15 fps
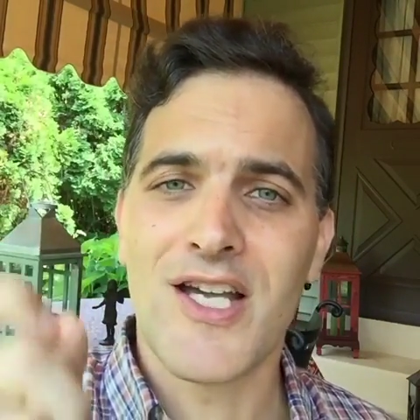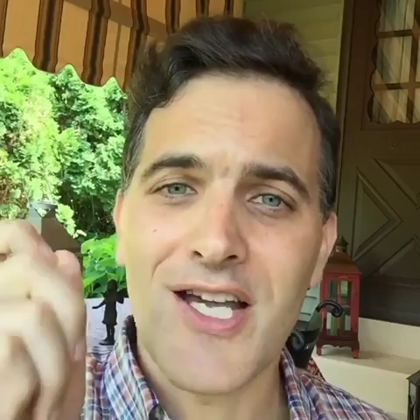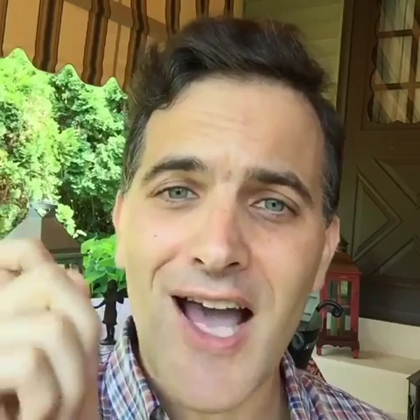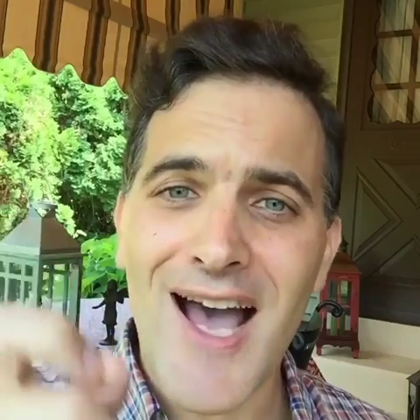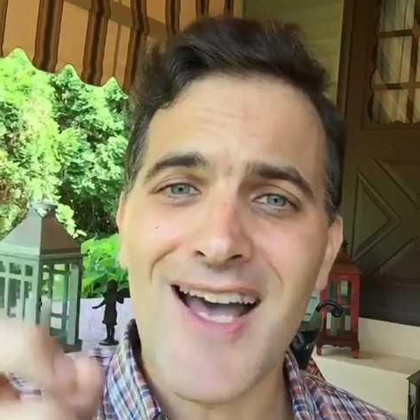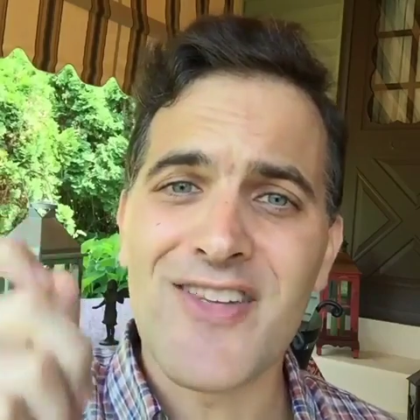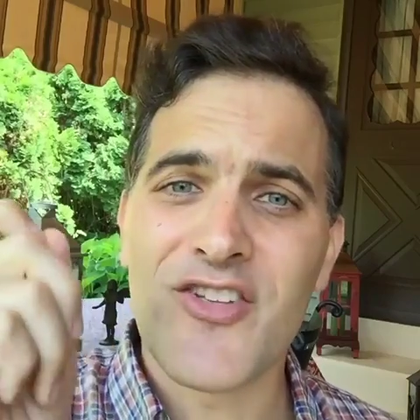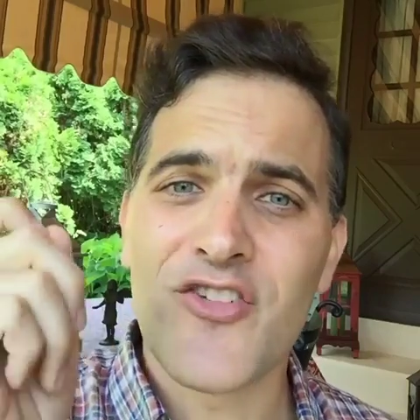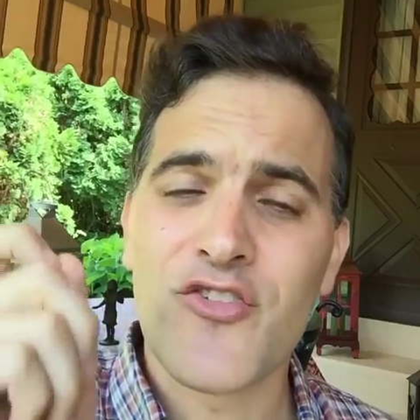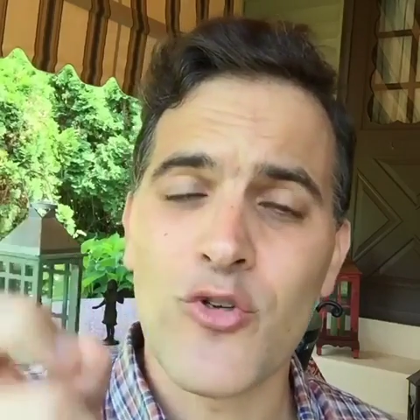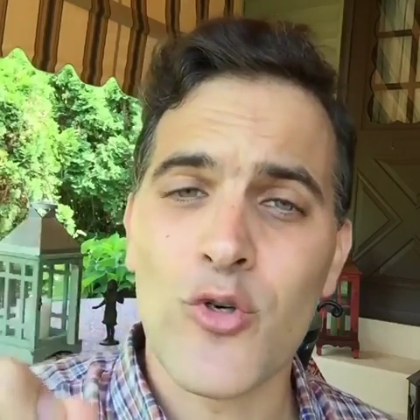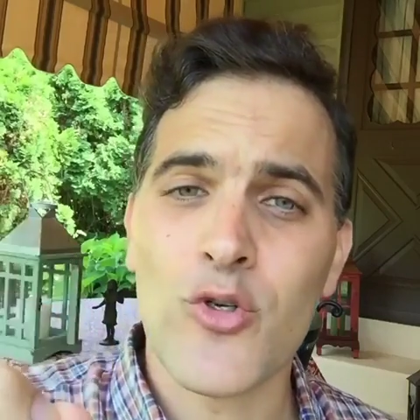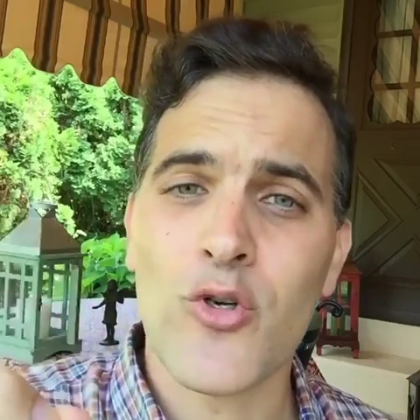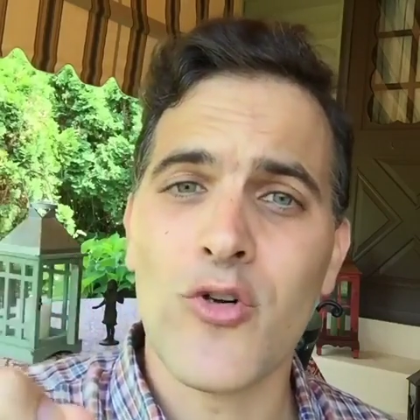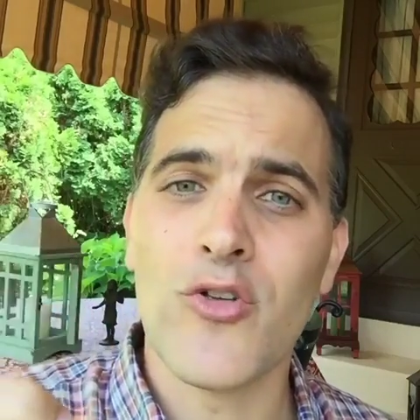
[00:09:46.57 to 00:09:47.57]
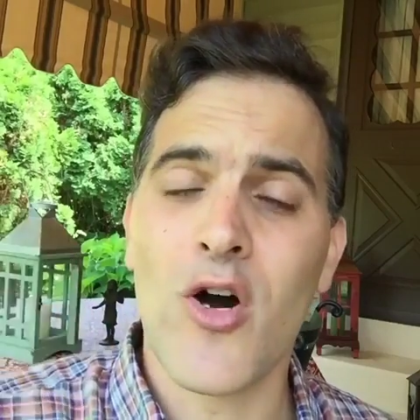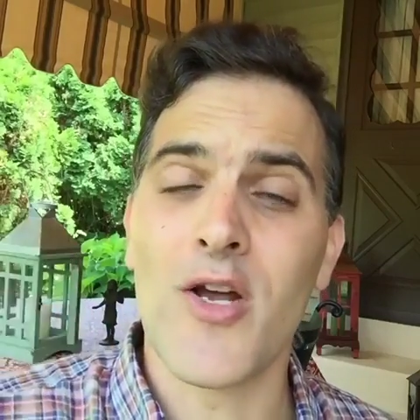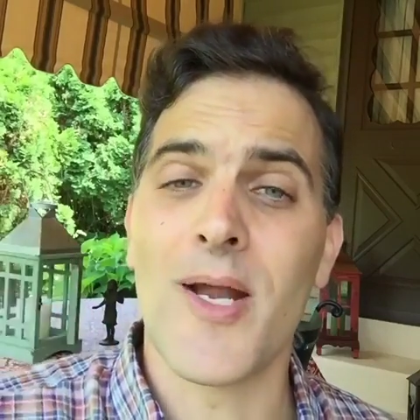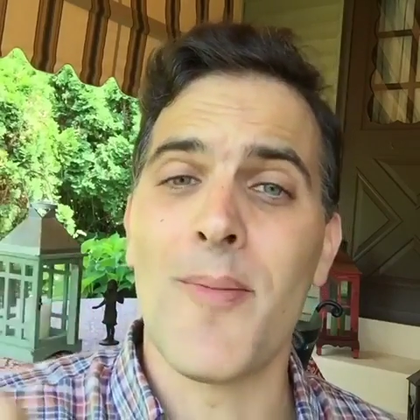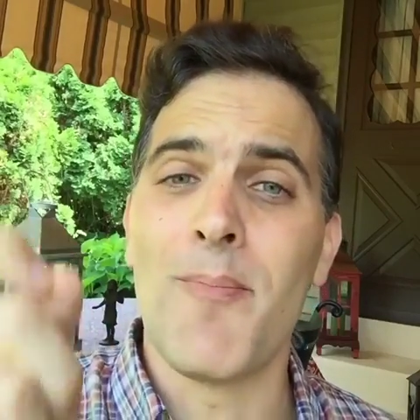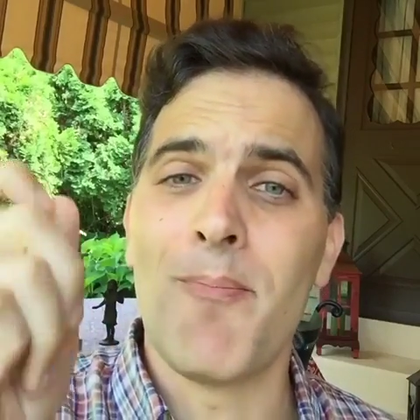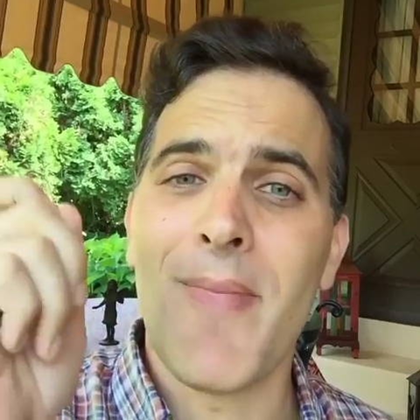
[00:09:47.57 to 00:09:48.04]
God circled
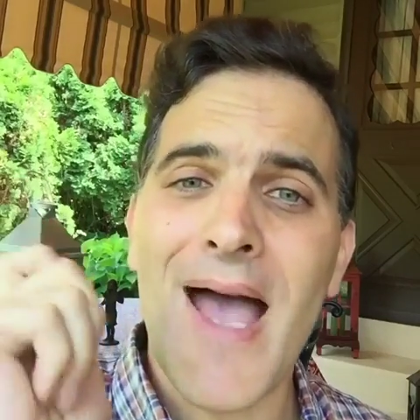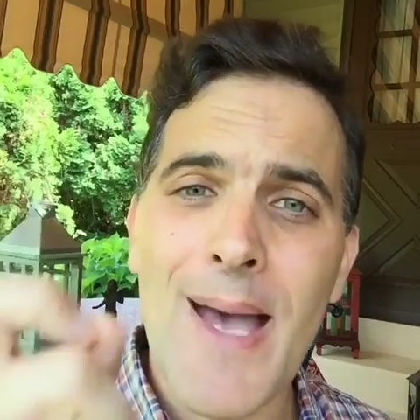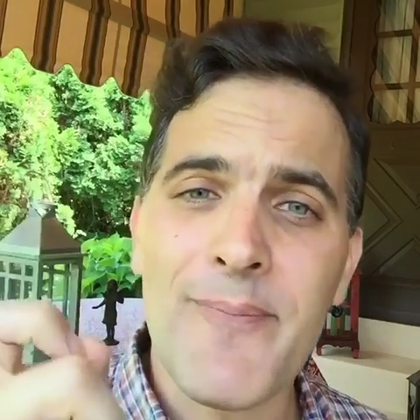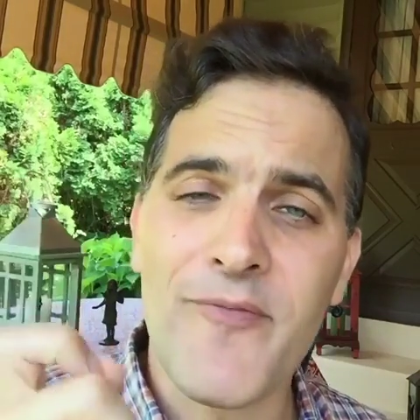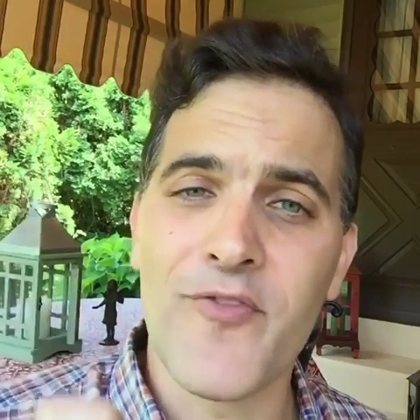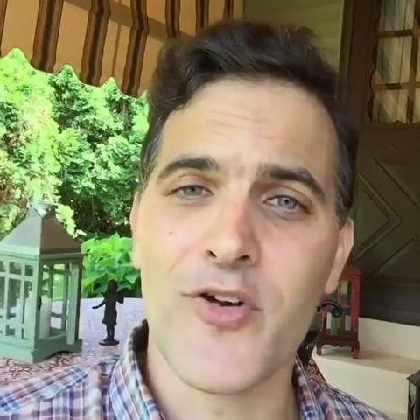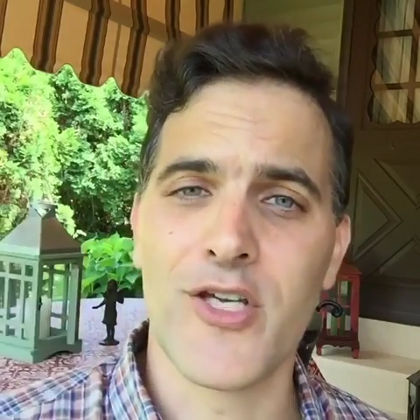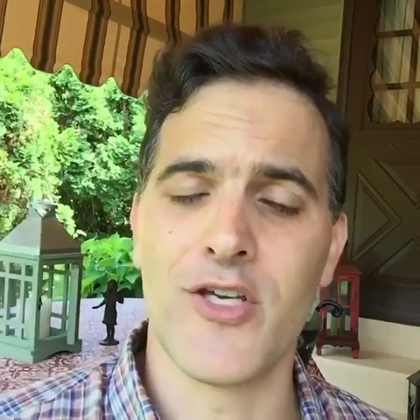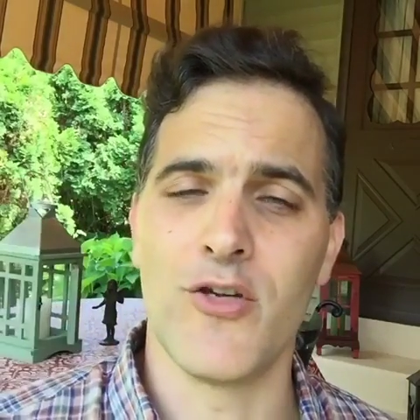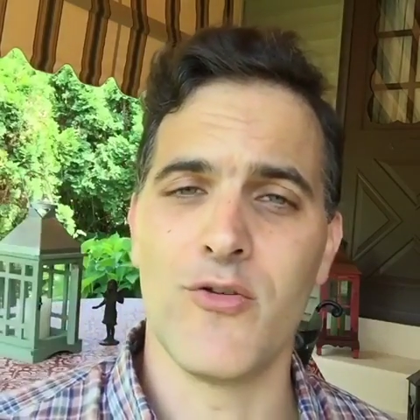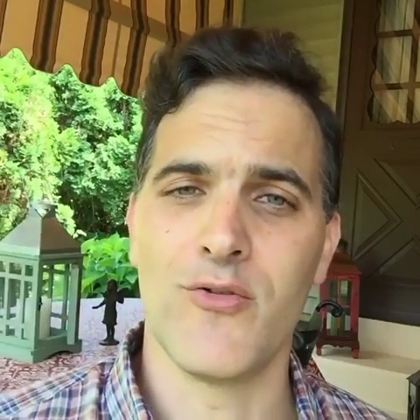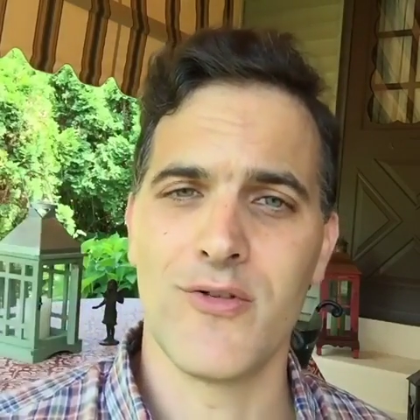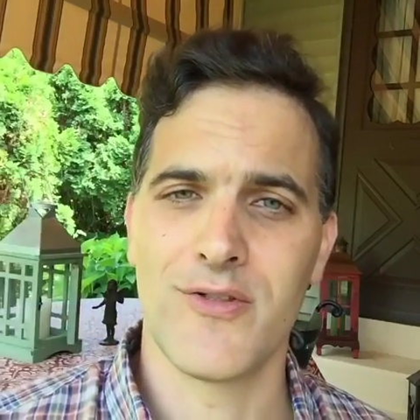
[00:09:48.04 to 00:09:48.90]
on a map for you.